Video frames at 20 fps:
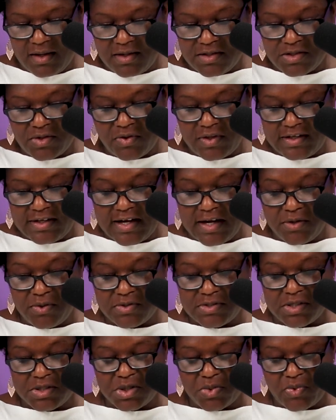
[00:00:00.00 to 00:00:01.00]
So the Daniel
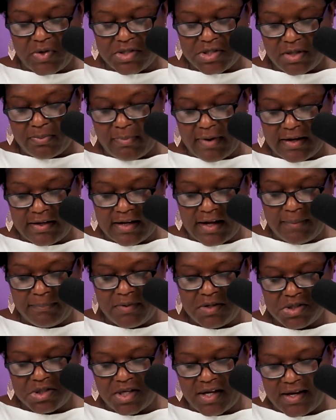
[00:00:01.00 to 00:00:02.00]
situation might not
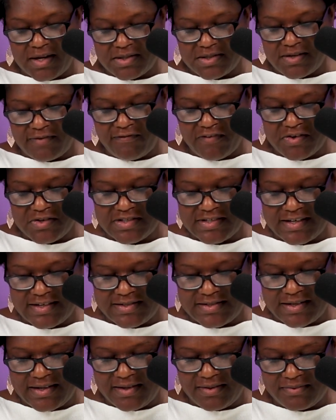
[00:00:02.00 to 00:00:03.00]
be changed. In verse
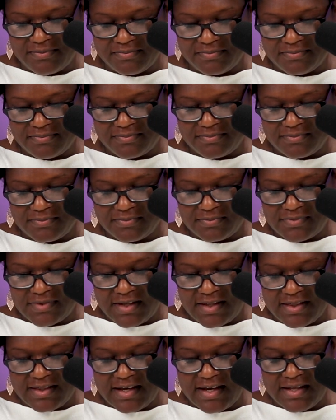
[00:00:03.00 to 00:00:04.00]
eighteen,
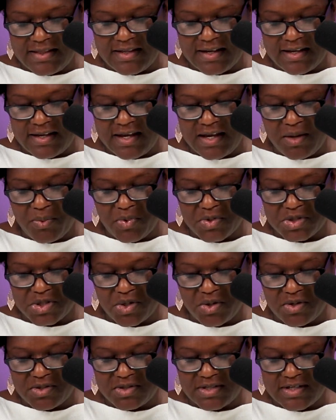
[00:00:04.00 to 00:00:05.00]
then the king
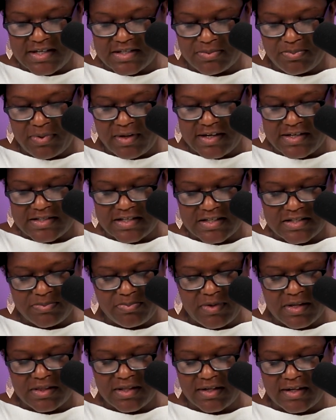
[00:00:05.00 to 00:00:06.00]
returned to his place and
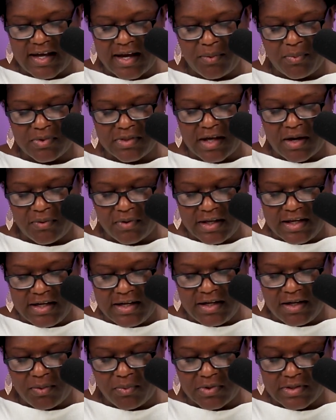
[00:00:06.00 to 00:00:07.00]
spent the night without
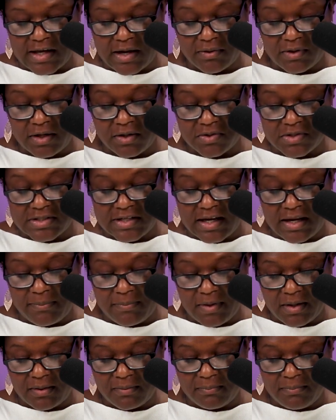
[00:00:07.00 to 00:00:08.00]
eating and without
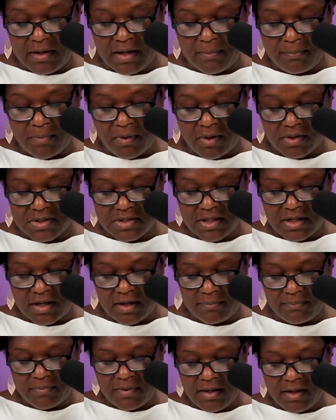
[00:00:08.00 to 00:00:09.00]
entertainment being brought to
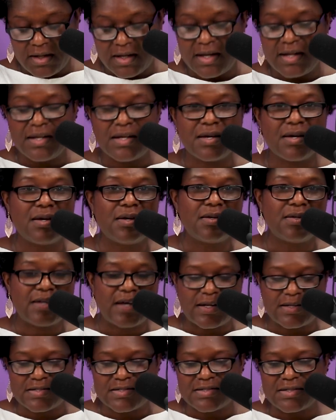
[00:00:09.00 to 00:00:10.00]
him, and he could
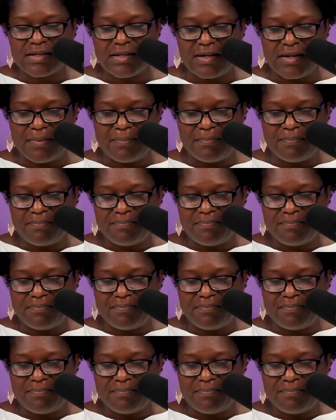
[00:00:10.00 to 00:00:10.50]
not sleep.